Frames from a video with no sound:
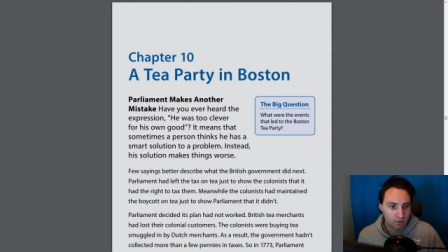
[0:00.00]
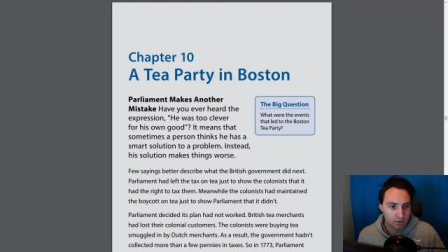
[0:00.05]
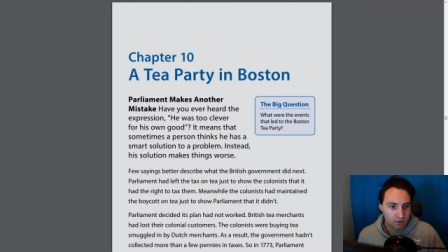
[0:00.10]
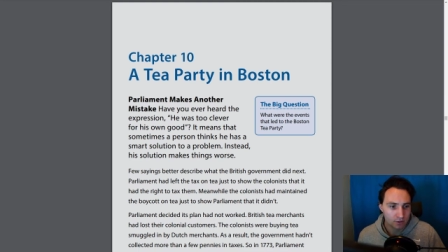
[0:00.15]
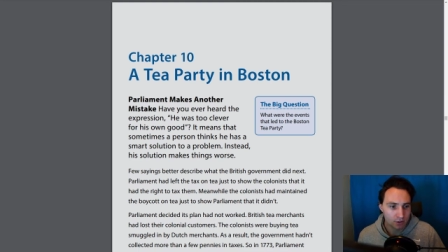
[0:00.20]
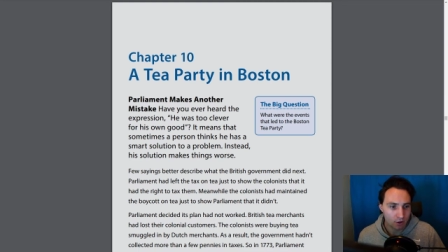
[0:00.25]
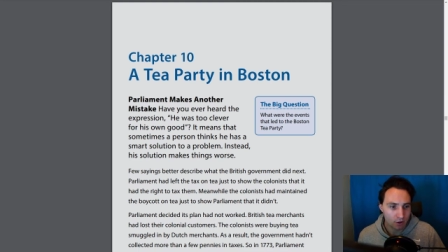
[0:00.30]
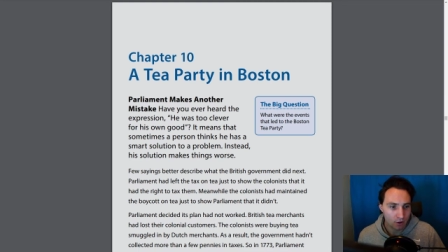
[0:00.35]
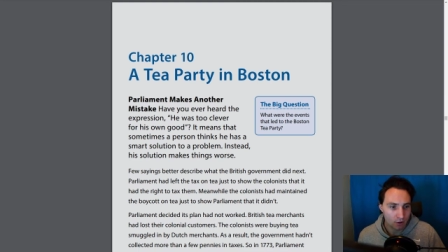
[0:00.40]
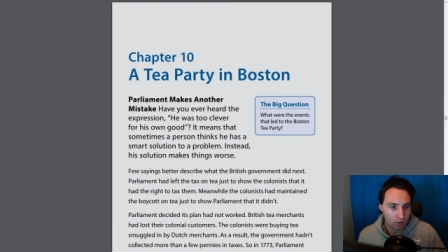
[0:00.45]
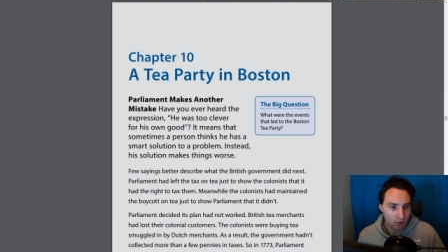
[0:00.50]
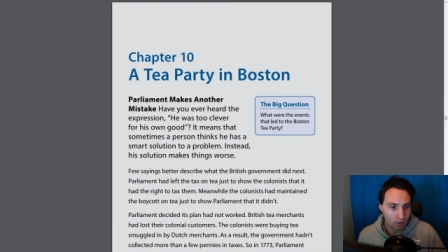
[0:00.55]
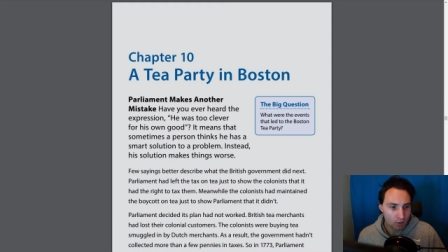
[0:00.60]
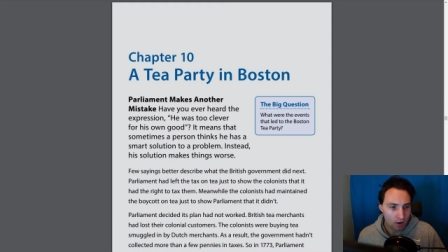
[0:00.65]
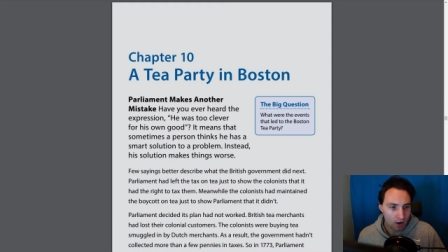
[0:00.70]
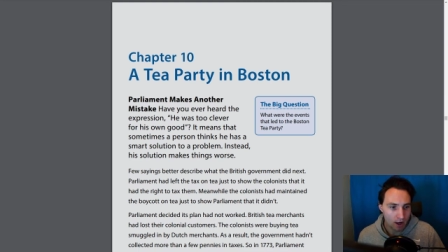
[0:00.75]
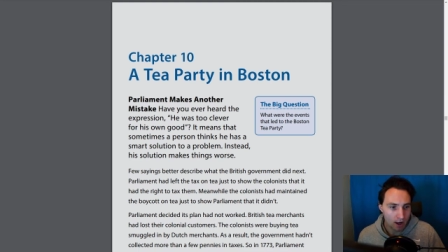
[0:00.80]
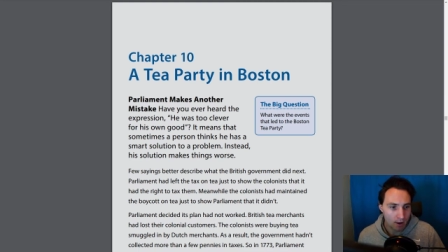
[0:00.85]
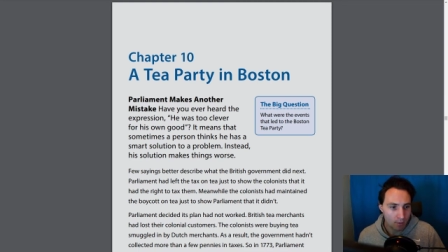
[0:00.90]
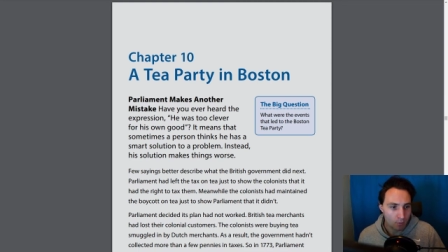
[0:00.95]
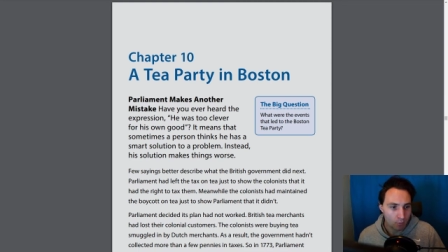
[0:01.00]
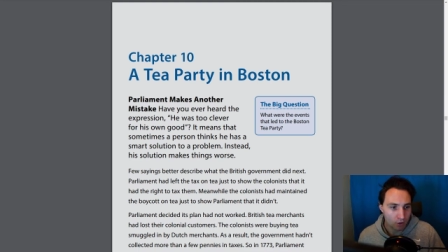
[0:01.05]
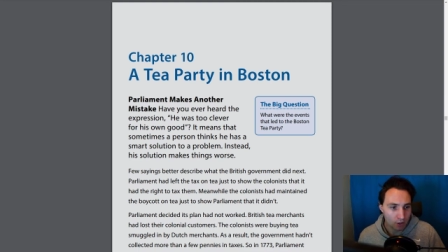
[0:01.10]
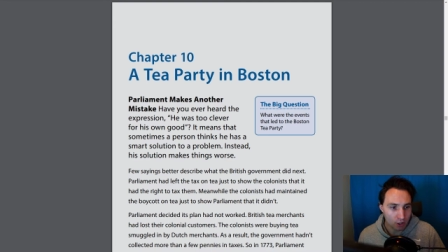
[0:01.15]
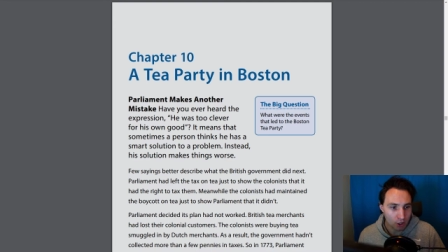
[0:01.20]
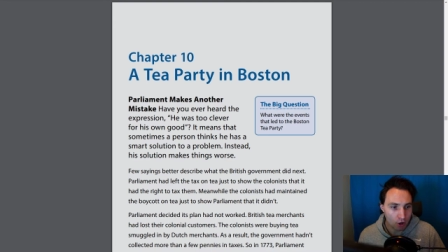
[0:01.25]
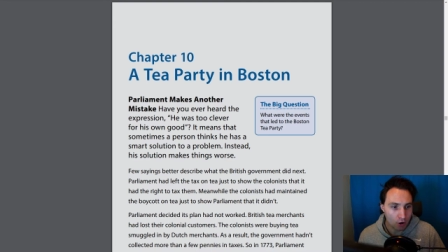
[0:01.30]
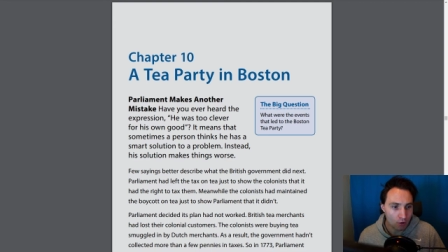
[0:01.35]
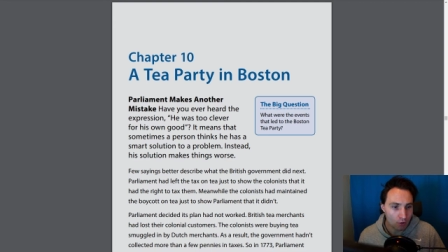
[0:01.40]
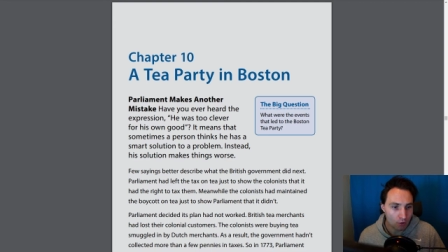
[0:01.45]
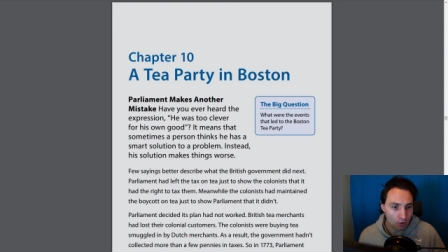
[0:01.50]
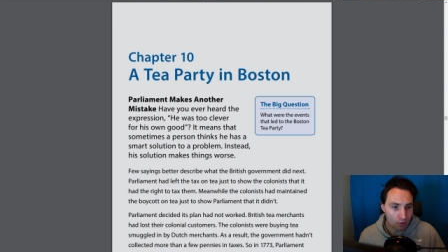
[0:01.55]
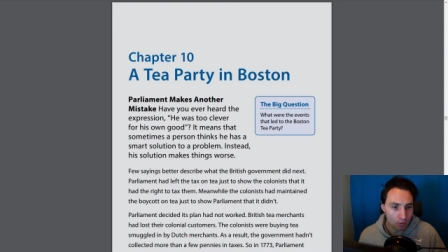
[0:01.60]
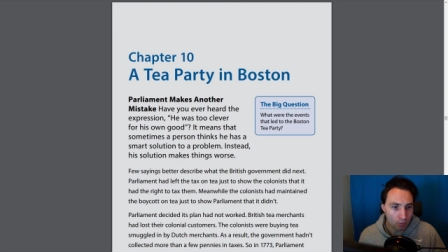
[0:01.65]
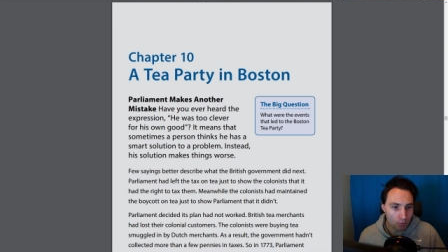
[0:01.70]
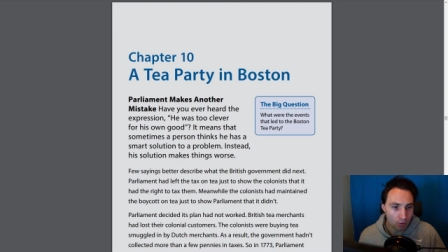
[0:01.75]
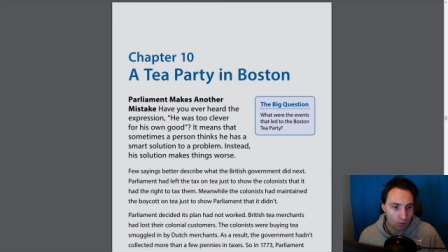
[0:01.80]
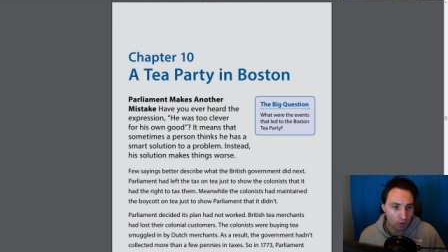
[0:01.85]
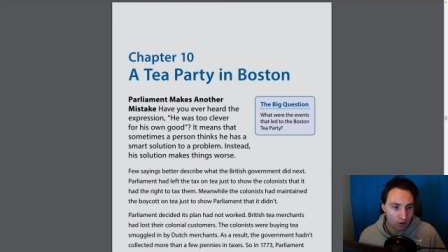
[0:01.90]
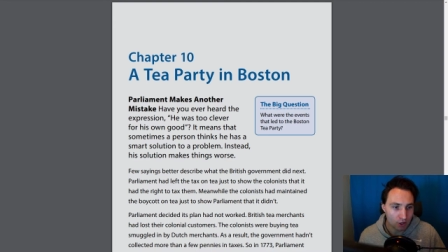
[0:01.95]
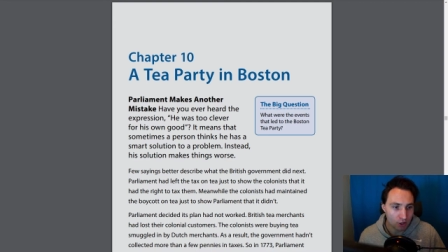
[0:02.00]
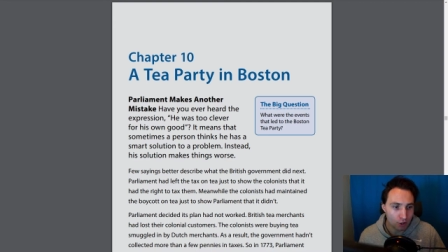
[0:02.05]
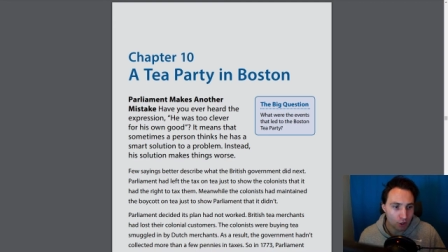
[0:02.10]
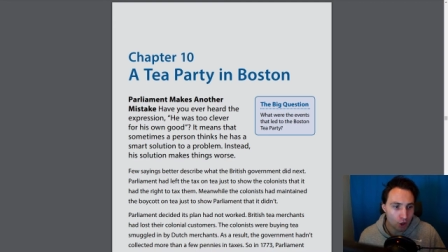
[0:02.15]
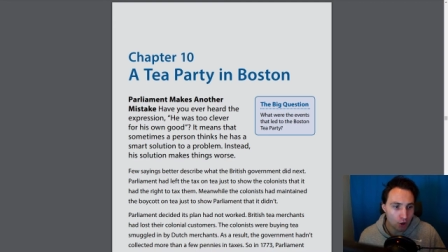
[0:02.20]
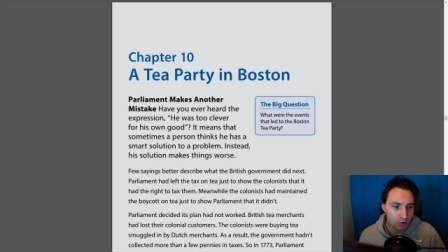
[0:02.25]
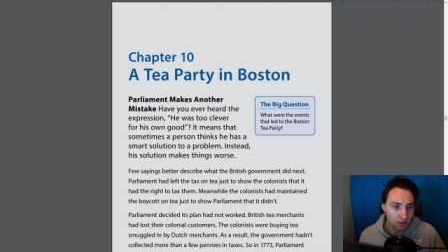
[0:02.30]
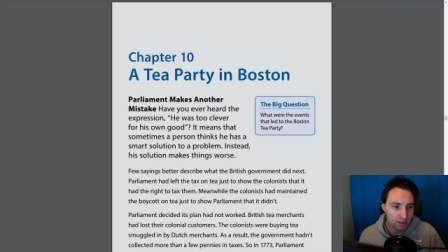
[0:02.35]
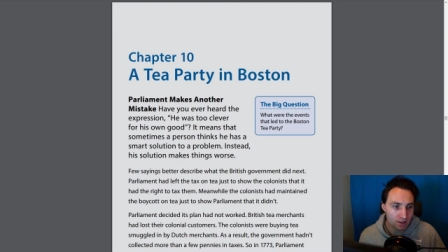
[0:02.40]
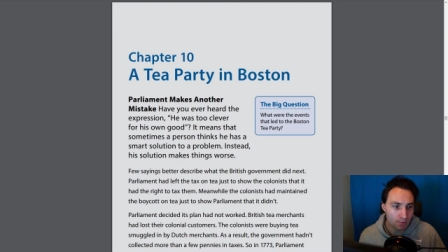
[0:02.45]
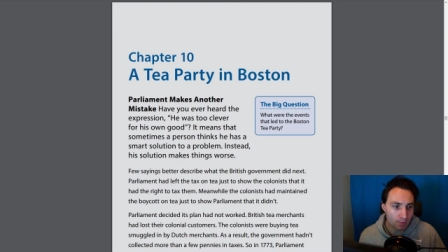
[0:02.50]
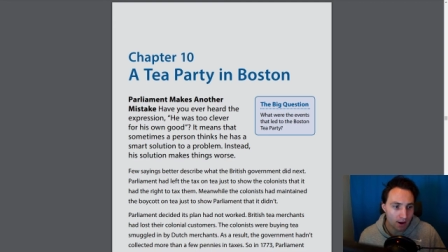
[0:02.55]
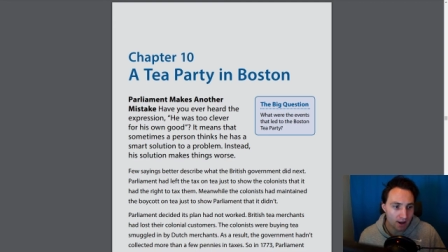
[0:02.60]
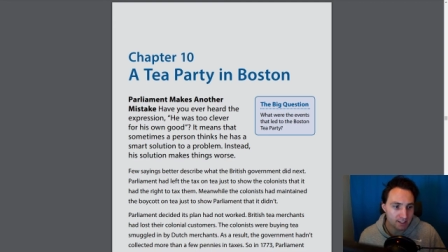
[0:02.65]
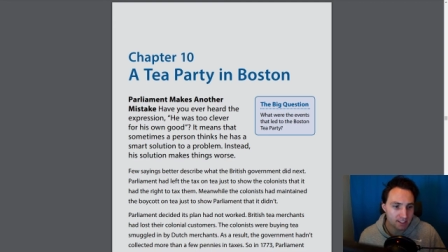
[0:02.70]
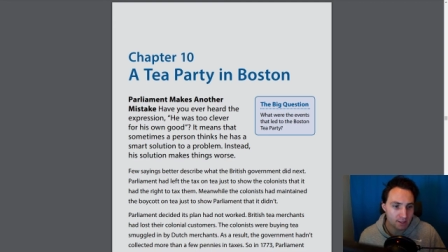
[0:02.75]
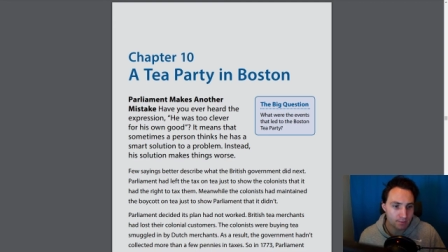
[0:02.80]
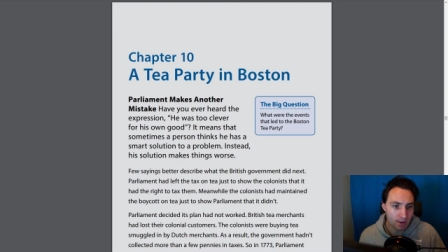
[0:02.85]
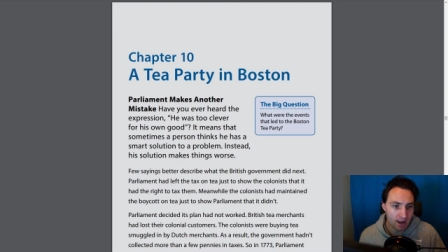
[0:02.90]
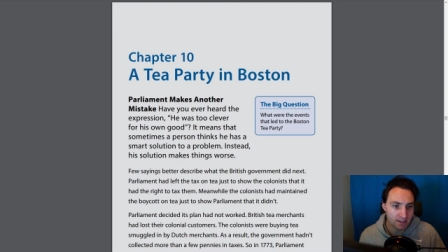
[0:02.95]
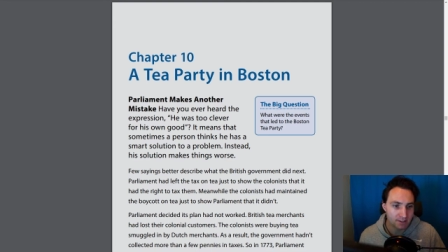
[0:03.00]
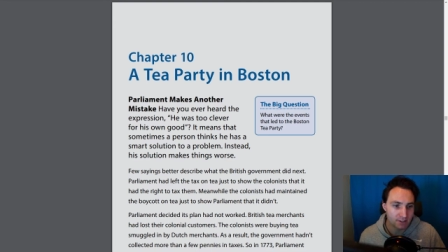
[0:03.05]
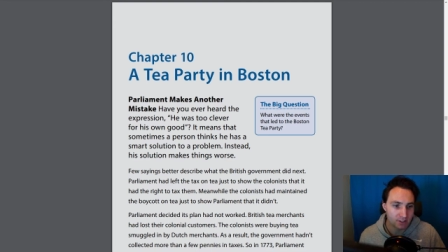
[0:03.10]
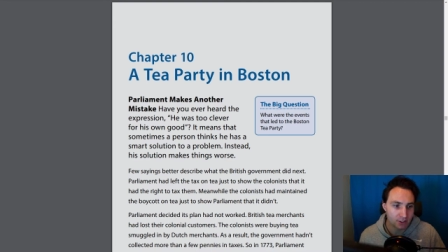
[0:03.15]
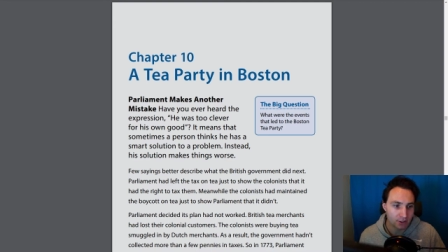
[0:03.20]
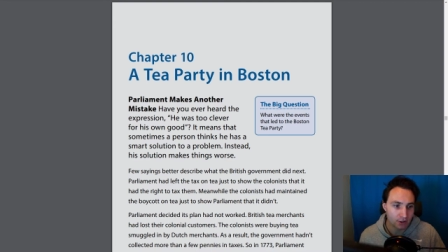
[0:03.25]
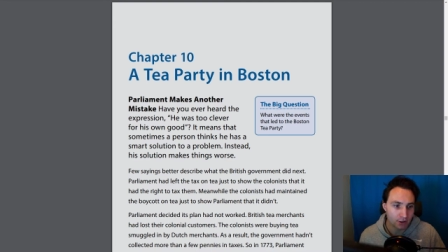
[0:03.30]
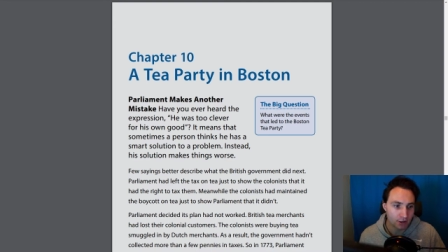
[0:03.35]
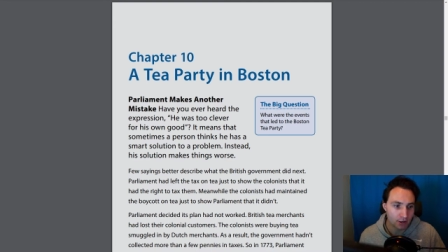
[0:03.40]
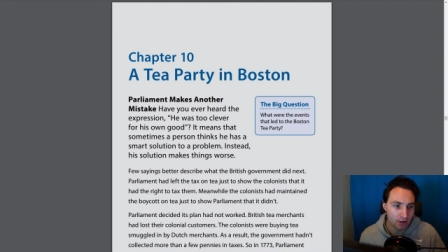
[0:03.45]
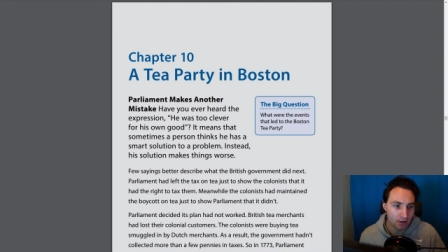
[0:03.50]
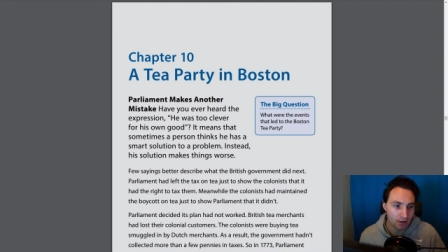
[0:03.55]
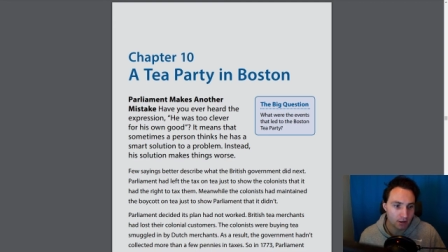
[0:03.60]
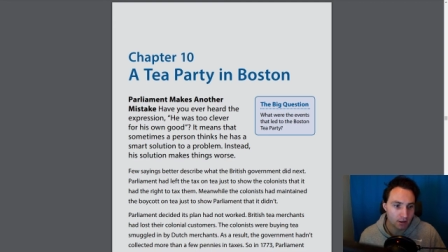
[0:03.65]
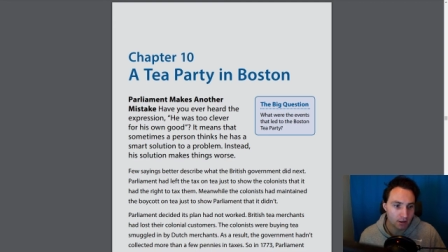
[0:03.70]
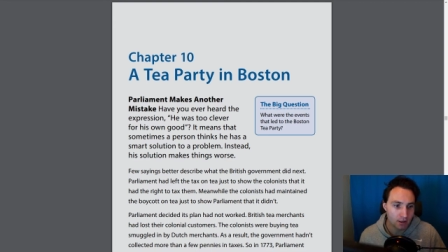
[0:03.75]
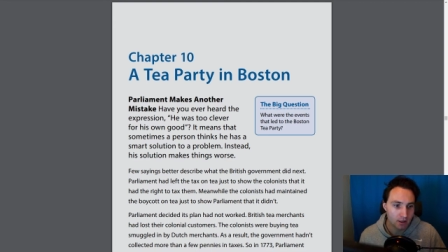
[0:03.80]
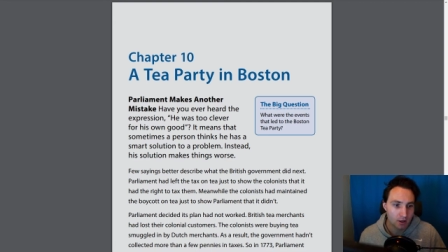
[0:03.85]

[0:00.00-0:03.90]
So um, we know we want to note that the Boston Massacre